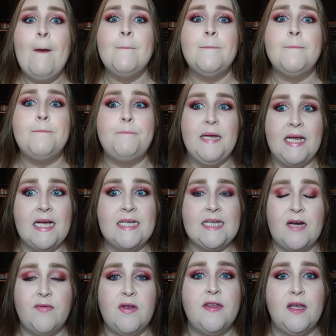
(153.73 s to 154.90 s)
because
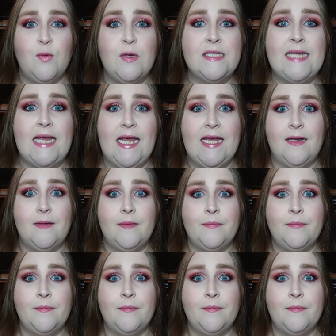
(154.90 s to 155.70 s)
everything was taken.